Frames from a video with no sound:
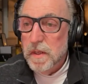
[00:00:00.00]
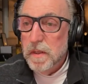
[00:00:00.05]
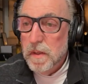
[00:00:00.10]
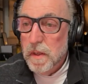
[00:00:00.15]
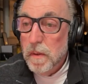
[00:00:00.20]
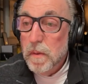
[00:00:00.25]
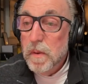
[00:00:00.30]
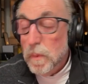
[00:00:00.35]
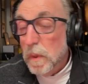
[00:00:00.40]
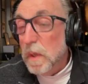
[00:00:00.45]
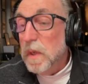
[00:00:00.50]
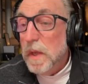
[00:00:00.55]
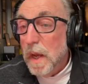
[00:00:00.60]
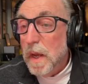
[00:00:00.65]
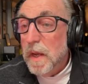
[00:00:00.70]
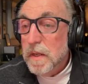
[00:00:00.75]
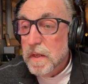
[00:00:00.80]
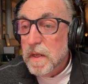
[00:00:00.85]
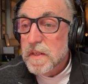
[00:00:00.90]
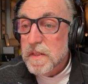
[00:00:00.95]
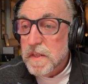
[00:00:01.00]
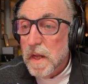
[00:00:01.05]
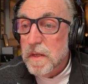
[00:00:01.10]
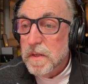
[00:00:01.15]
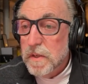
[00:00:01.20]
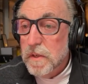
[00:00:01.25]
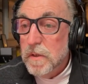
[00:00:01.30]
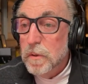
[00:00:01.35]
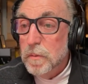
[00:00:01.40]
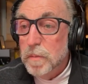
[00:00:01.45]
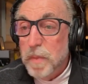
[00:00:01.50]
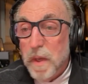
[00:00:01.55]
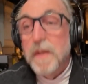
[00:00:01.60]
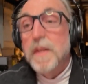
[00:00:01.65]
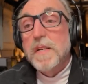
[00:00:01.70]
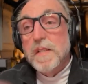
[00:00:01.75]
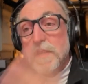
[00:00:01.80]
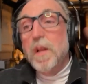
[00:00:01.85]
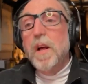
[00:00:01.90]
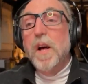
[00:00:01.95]
Well, yeah, he does that too, but he
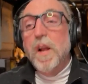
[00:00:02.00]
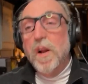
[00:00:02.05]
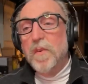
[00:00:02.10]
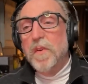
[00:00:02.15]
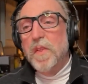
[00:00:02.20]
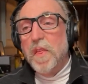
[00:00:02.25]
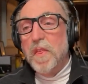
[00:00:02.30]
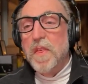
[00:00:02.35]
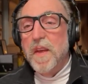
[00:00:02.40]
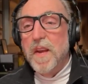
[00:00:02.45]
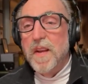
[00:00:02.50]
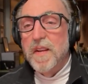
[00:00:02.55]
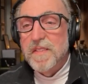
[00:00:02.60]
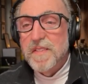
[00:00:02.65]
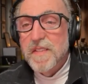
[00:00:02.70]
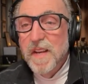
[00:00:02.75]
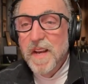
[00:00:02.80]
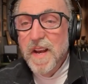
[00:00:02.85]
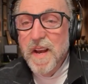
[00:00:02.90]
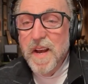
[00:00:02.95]
does all other things.